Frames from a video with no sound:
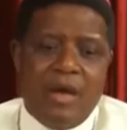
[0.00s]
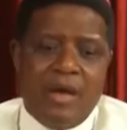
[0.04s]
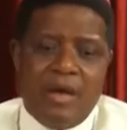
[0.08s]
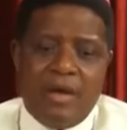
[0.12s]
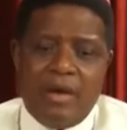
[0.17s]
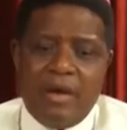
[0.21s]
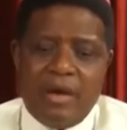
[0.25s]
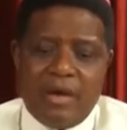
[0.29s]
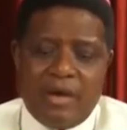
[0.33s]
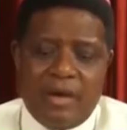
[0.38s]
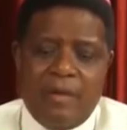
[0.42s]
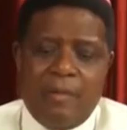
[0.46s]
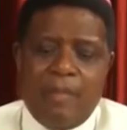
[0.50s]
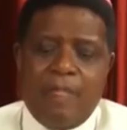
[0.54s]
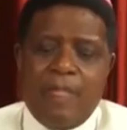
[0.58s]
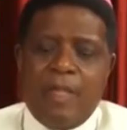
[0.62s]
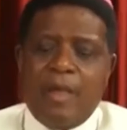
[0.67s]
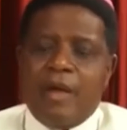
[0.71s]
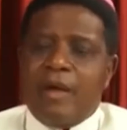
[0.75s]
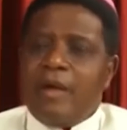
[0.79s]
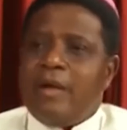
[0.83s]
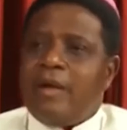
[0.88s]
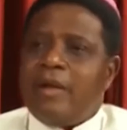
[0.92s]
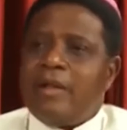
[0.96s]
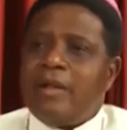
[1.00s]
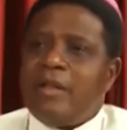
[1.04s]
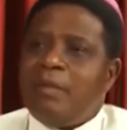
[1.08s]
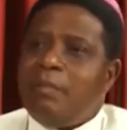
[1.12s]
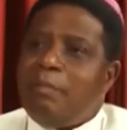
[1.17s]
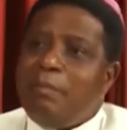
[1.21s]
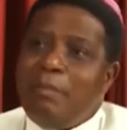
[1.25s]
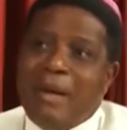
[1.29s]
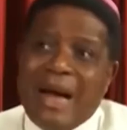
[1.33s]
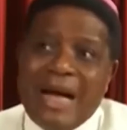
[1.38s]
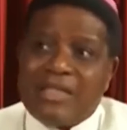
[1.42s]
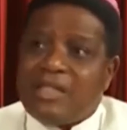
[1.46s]
Look, the
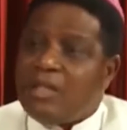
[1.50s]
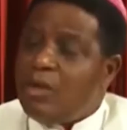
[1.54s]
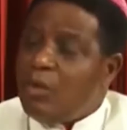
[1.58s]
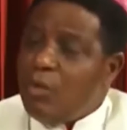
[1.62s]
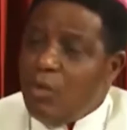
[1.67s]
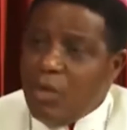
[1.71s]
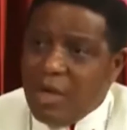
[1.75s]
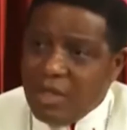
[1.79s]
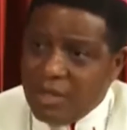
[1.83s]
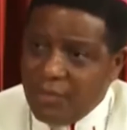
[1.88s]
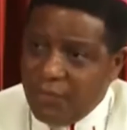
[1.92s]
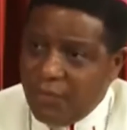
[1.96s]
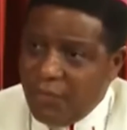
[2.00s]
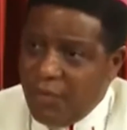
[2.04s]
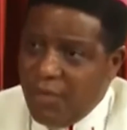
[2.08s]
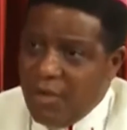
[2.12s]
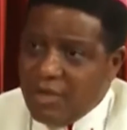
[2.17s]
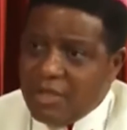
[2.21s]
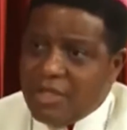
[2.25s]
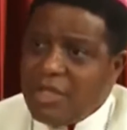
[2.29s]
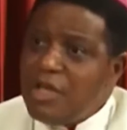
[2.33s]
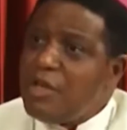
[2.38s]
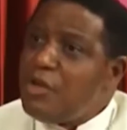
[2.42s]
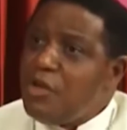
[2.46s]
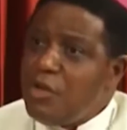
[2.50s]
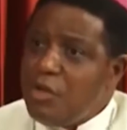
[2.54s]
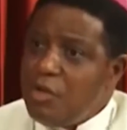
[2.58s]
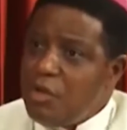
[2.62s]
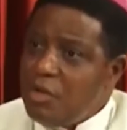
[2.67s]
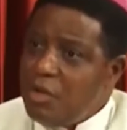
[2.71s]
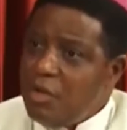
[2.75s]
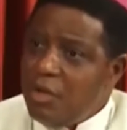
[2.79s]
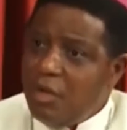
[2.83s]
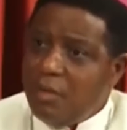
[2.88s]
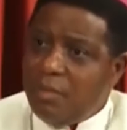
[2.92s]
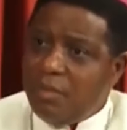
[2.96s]
battle was fought in
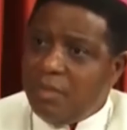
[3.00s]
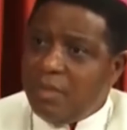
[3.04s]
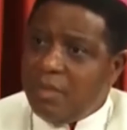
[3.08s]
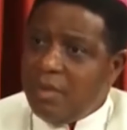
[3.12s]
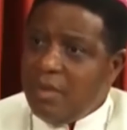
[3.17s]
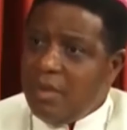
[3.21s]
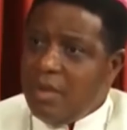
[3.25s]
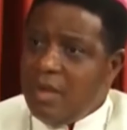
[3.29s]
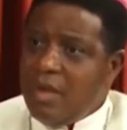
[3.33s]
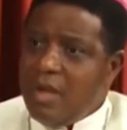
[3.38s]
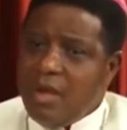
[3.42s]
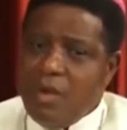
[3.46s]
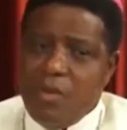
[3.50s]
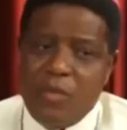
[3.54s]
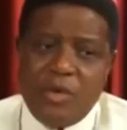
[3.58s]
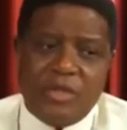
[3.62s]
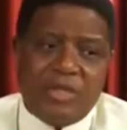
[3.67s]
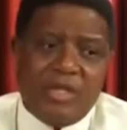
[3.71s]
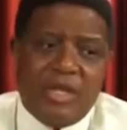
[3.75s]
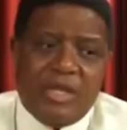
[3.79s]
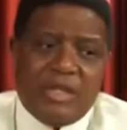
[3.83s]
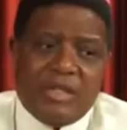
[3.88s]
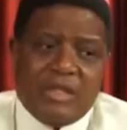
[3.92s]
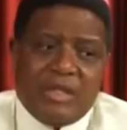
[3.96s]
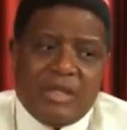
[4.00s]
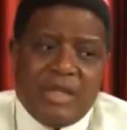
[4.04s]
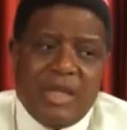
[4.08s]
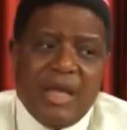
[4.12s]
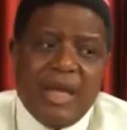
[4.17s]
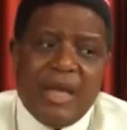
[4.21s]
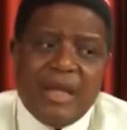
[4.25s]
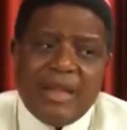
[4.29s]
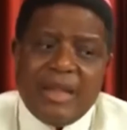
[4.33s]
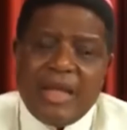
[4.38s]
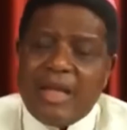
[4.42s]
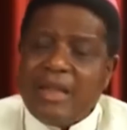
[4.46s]
Europe we just
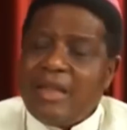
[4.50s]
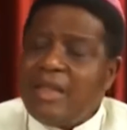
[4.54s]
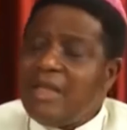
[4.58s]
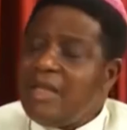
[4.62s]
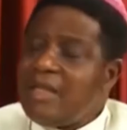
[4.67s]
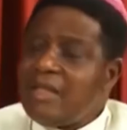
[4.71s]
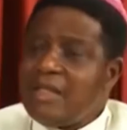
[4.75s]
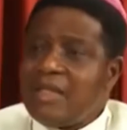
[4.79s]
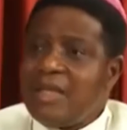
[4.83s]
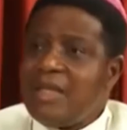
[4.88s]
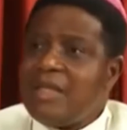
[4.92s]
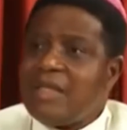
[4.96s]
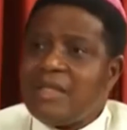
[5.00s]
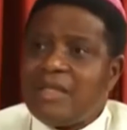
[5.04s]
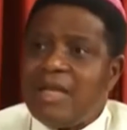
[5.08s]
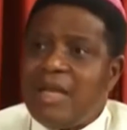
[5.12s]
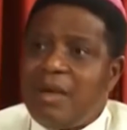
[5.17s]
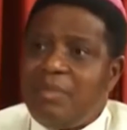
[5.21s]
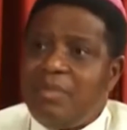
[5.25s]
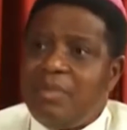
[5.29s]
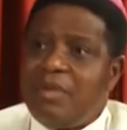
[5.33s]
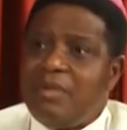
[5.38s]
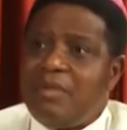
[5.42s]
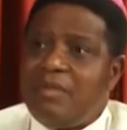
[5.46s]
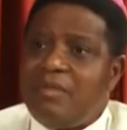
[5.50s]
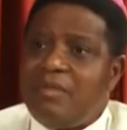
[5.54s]
think that these things happened